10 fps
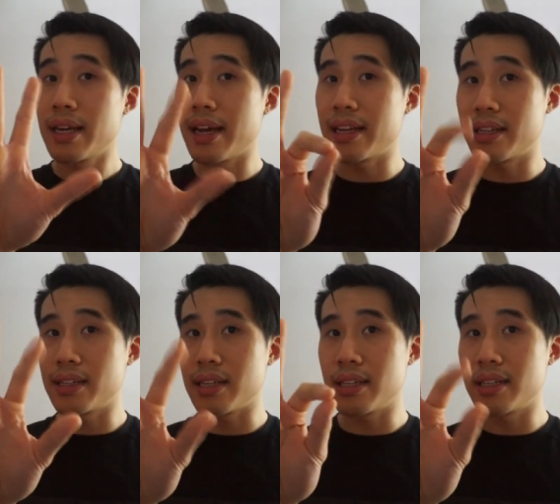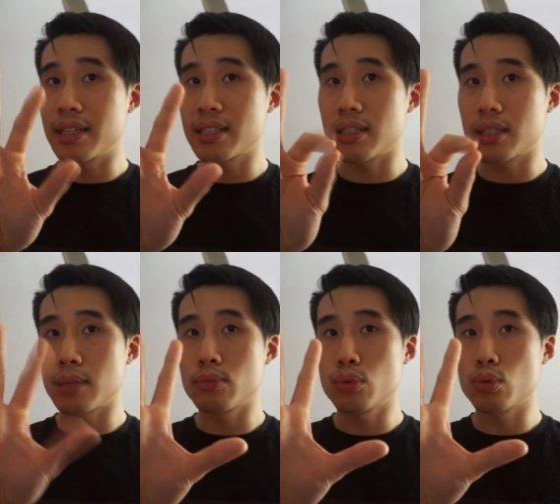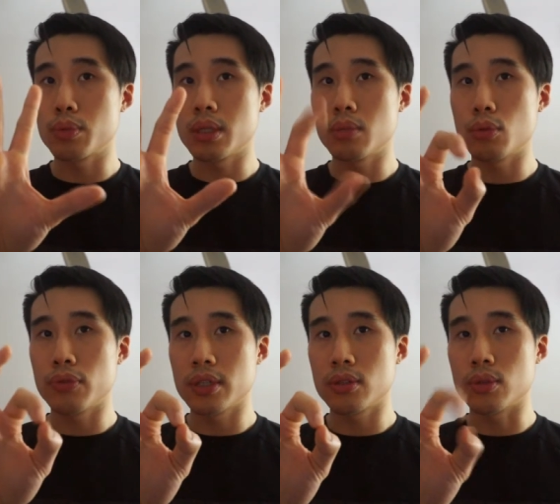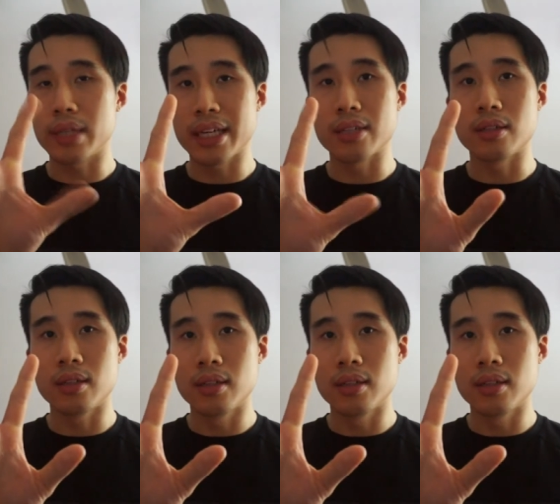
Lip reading: and then the index and thumbs will be moving together